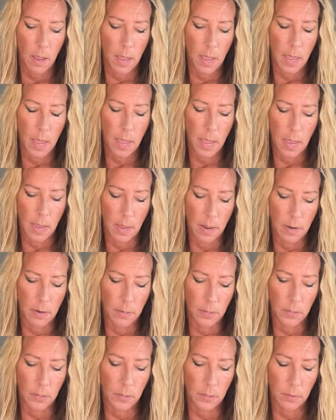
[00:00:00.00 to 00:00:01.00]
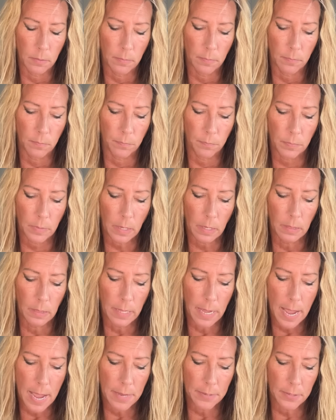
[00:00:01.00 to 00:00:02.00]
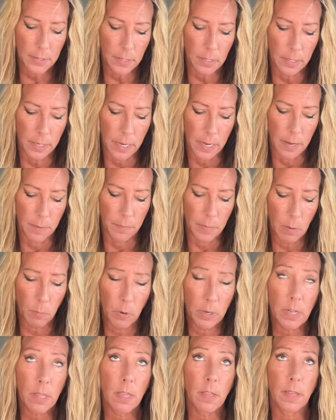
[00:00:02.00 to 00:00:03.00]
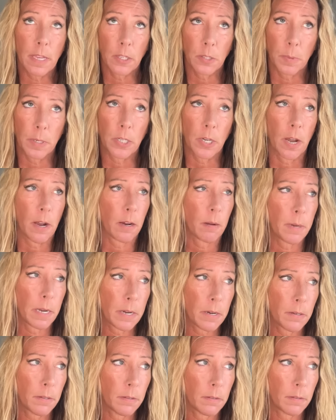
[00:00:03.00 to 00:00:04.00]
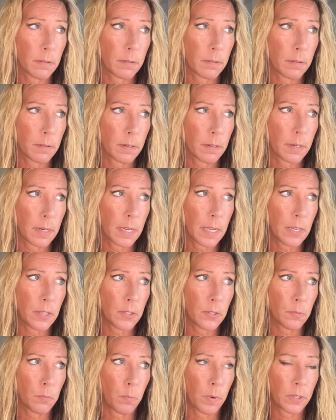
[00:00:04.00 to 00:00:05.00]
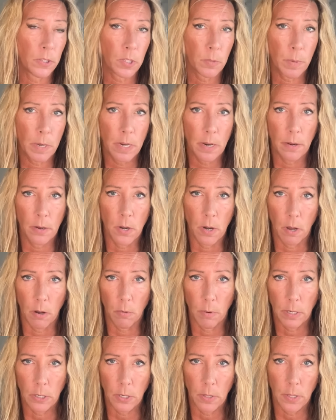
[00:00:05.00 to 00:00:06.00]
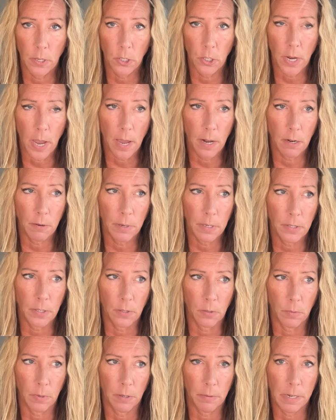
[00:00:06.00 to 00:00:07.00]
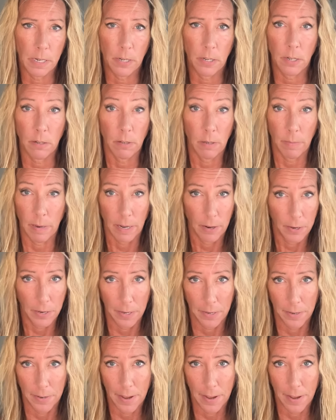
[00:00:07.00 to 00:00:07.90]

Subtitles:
And lastly, and one of the things we talk about is once we know what the shadow is what do we do about it?